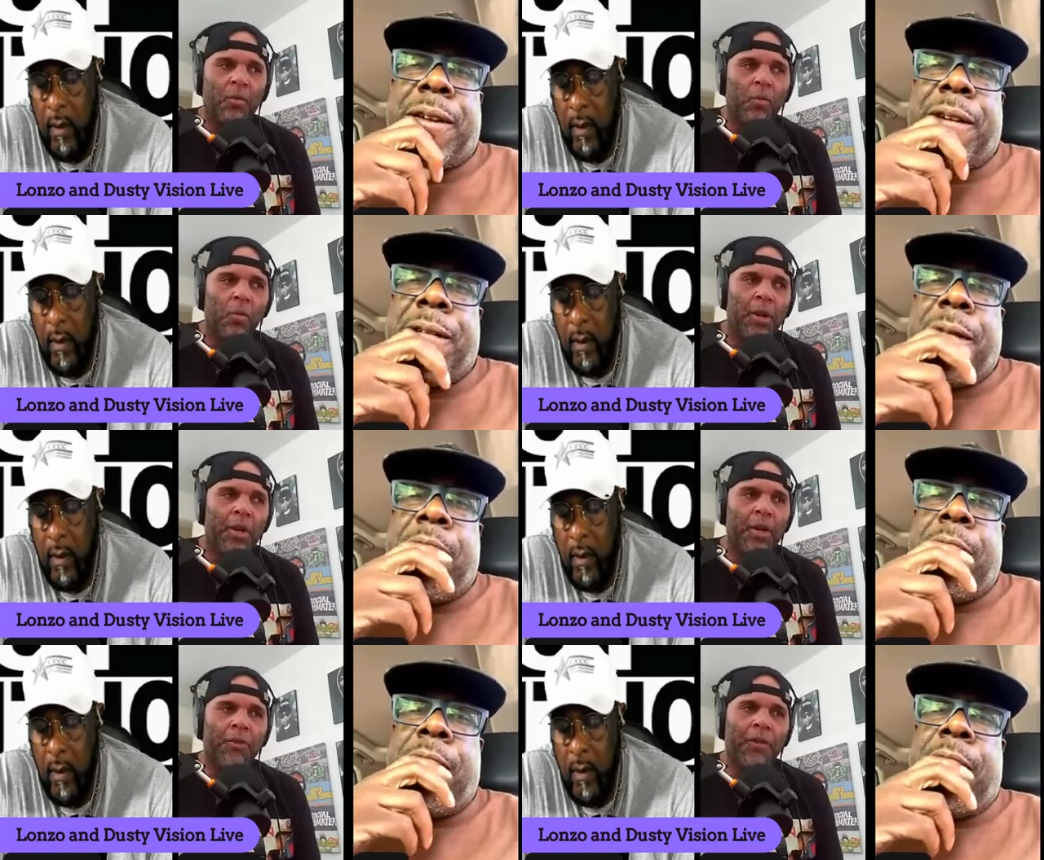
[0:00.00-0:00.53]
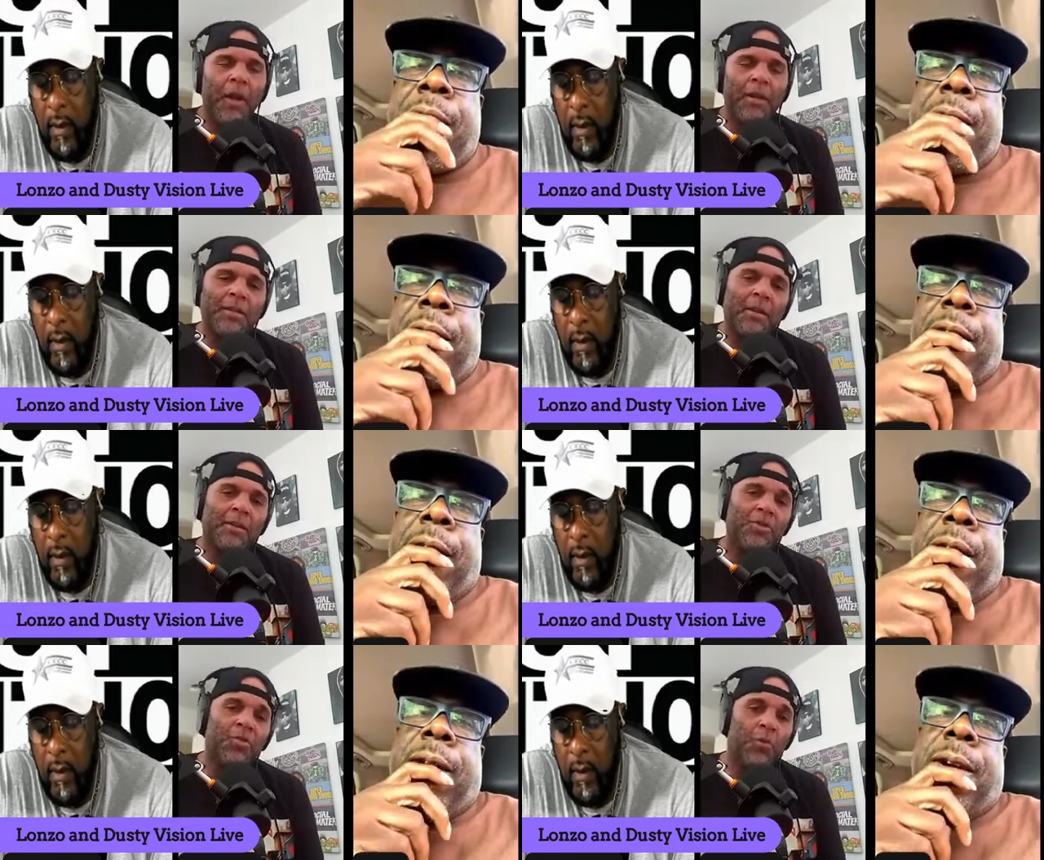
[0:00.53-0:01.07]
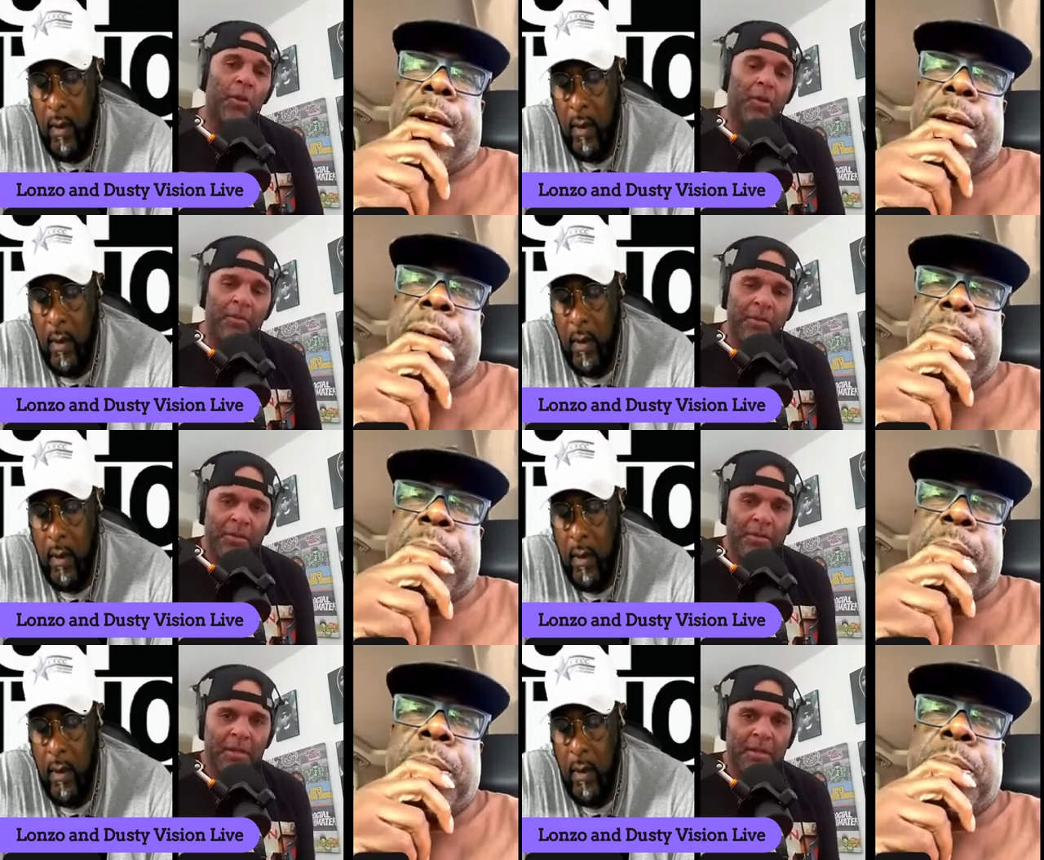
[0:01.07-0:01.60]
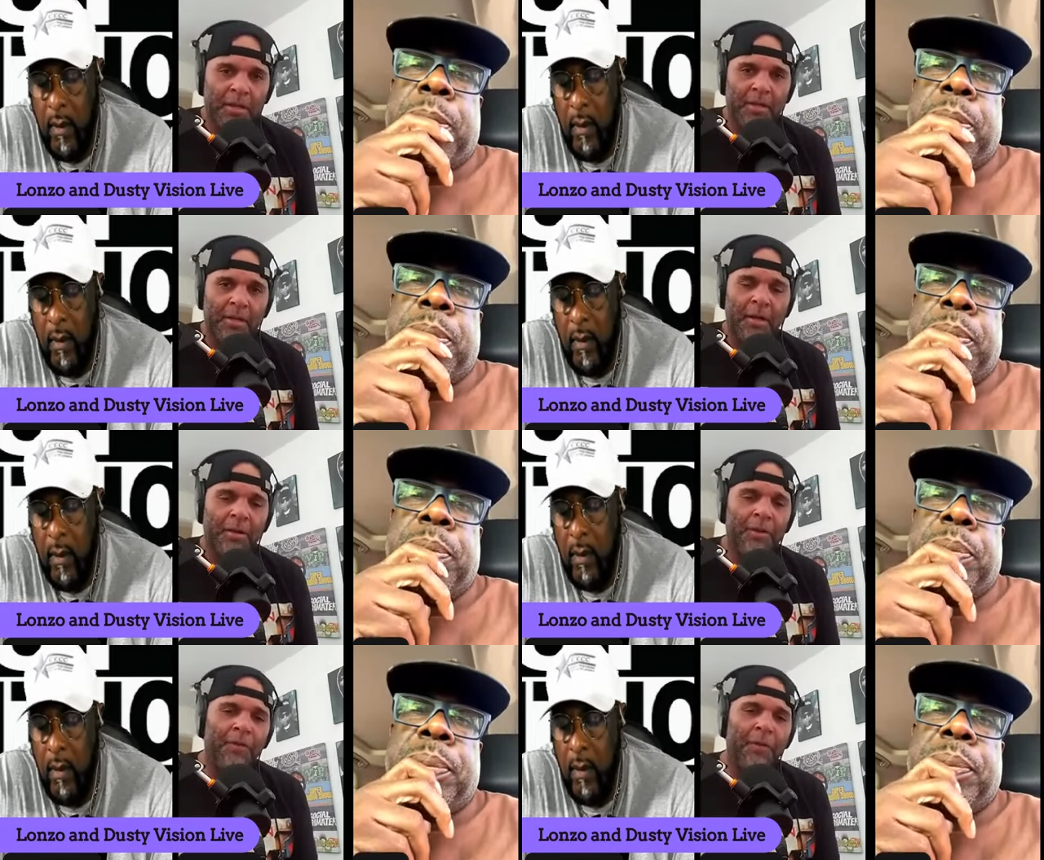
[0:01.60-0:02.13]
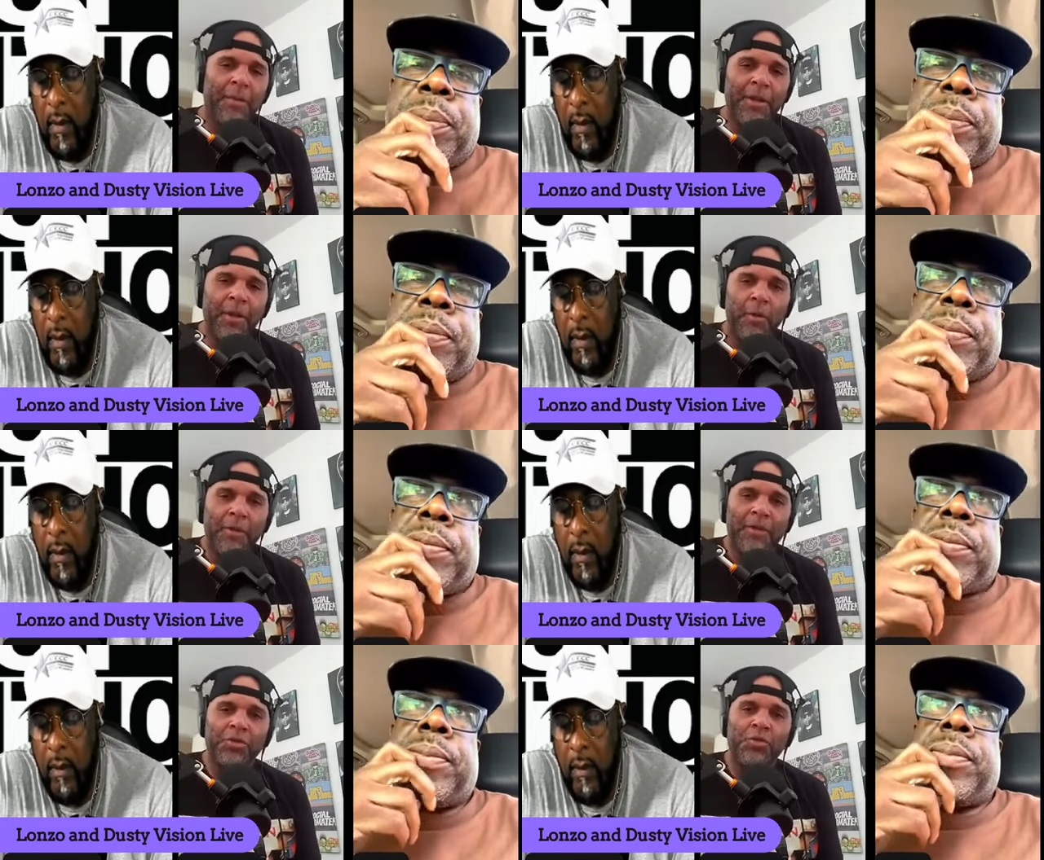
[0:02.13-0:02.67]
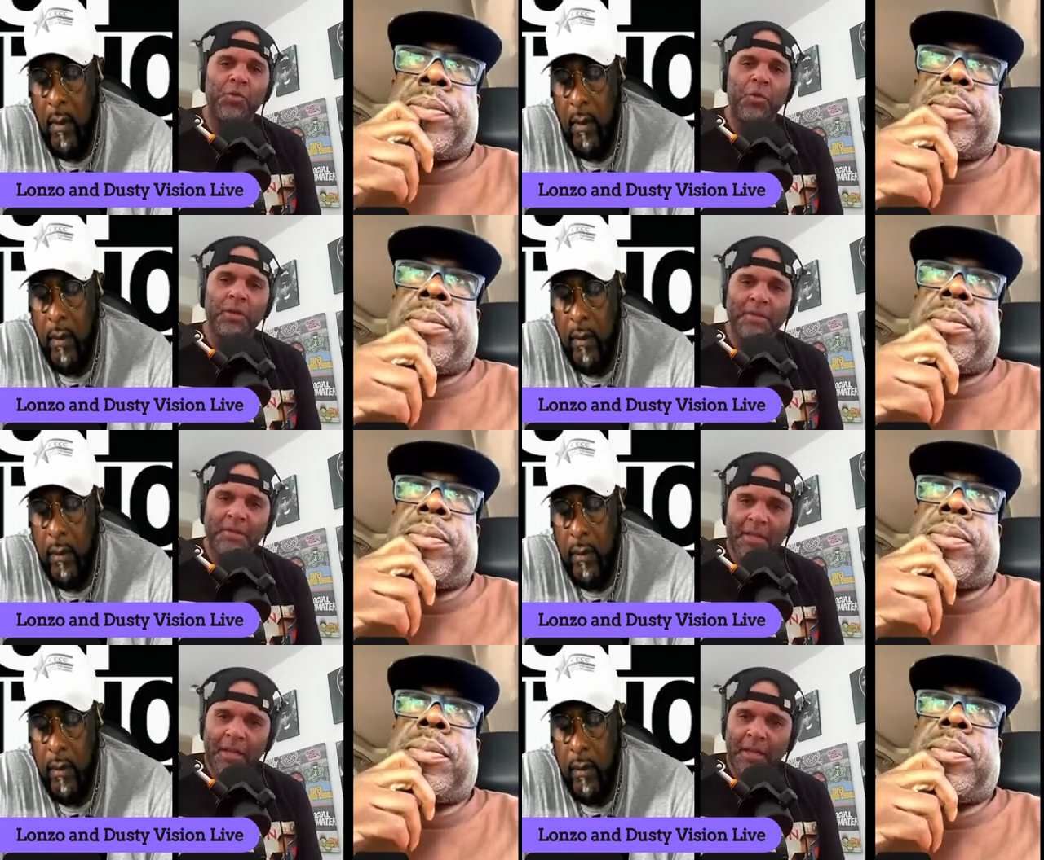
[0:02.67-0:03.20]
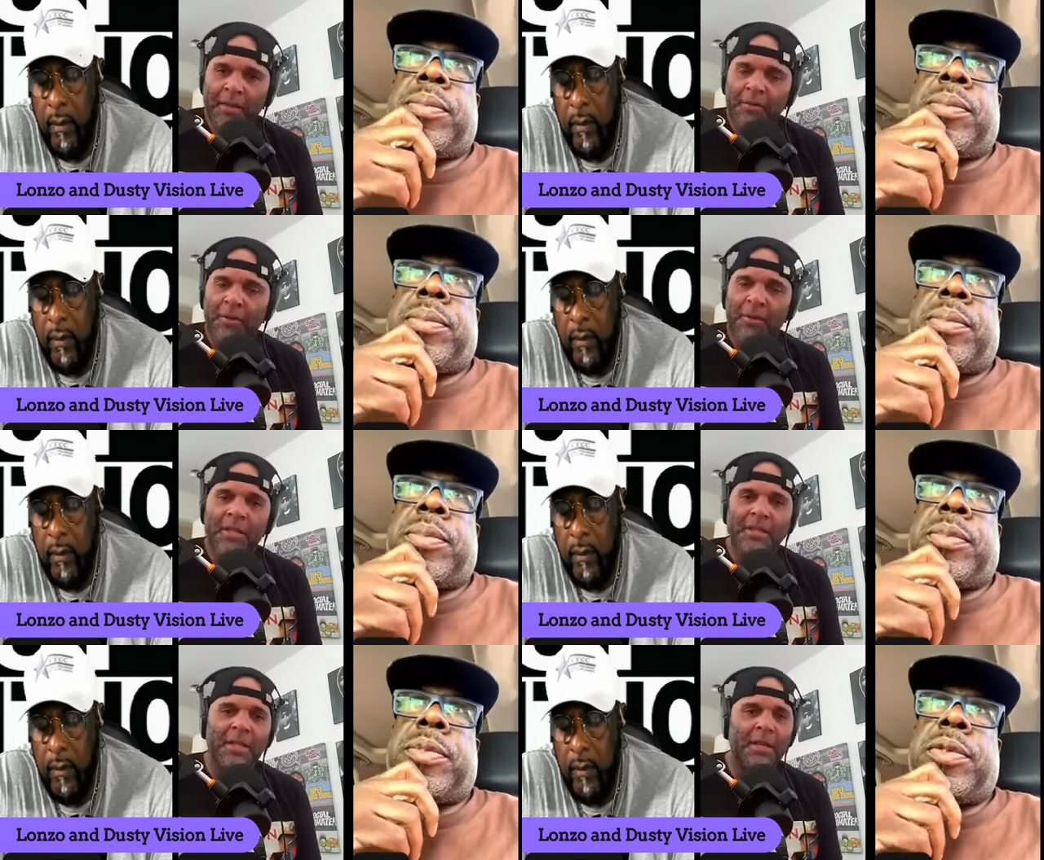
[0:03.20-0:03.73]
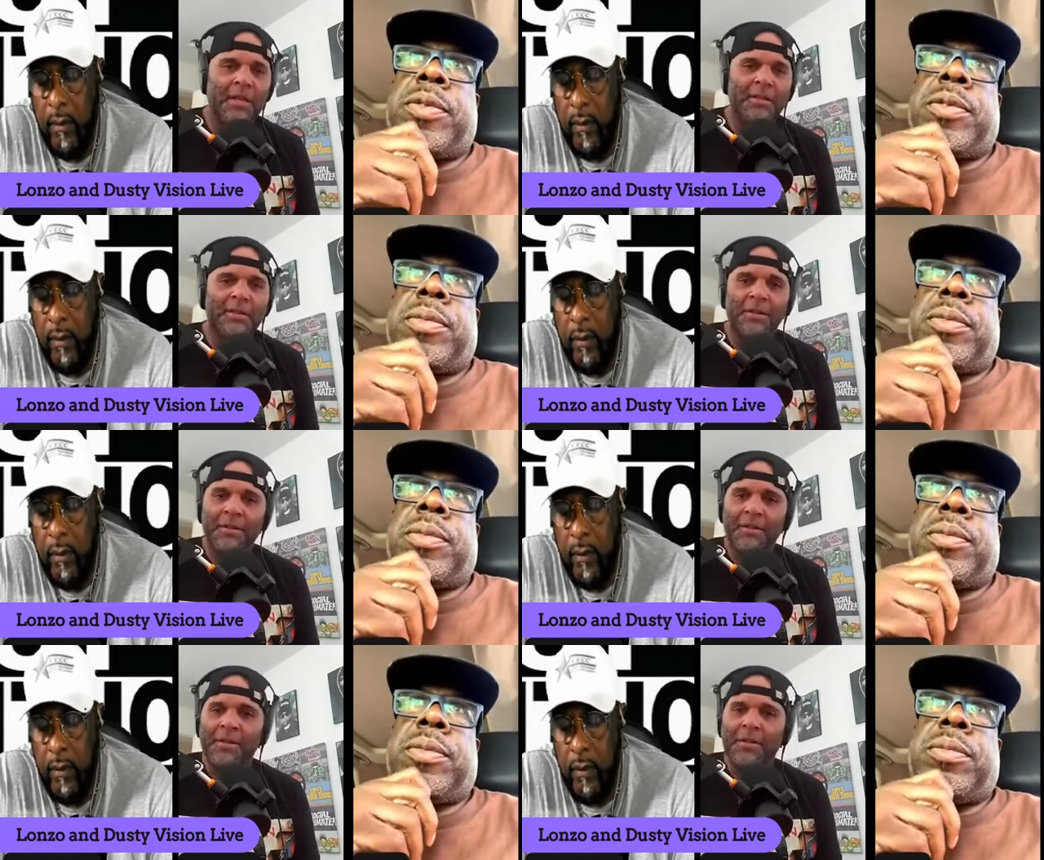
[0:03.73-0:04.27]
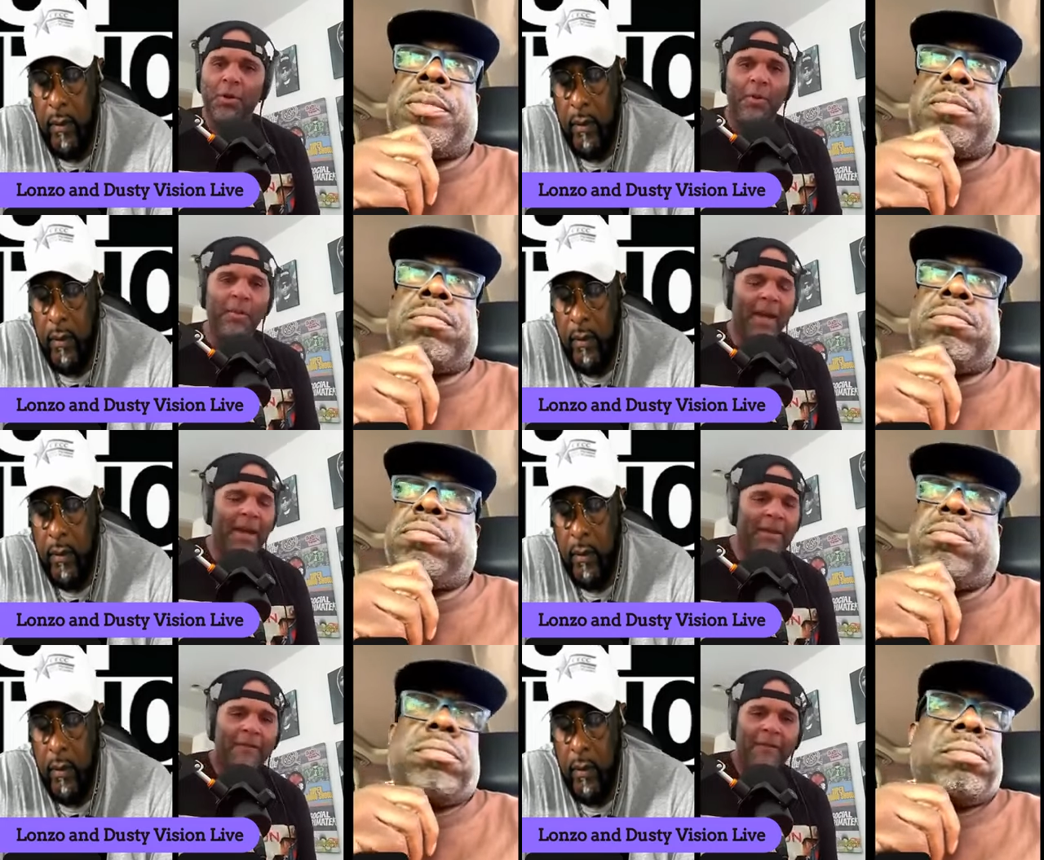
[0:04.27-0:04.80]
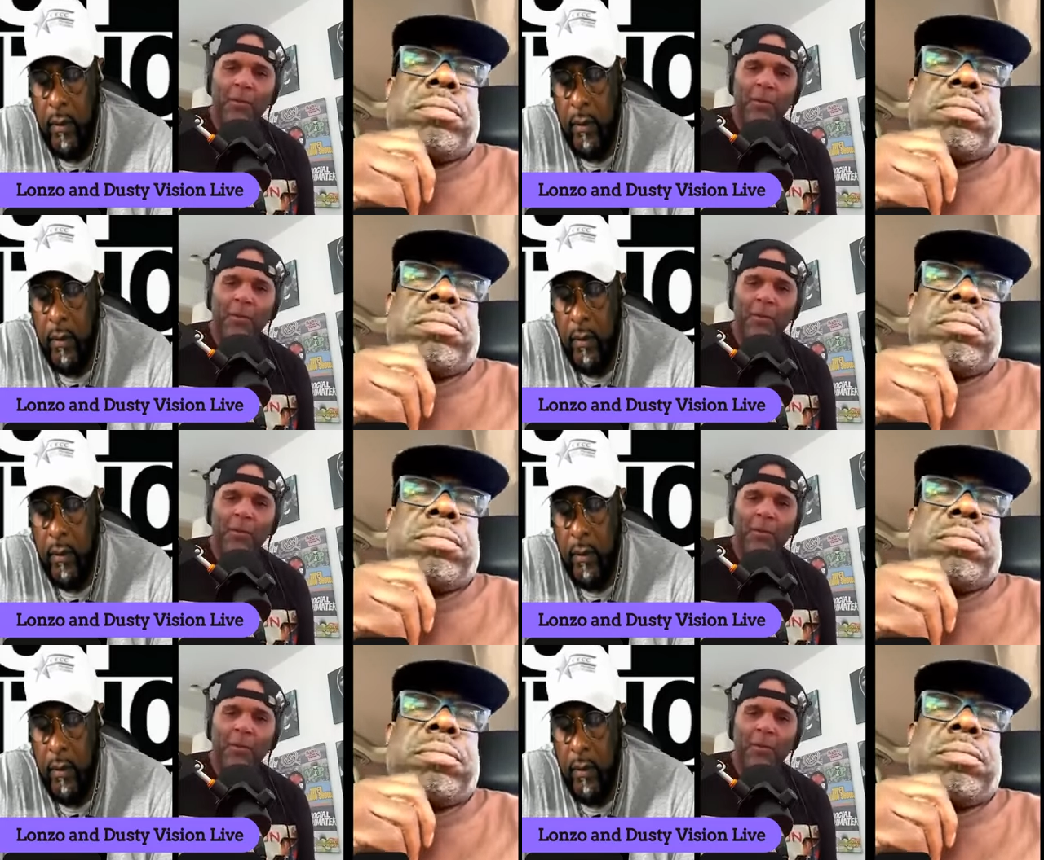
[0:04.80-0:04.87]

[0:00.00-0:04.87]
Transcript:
Speaker 1: What are your thoughts on drill music? Are you familiar with the drill scene where these kids are going back and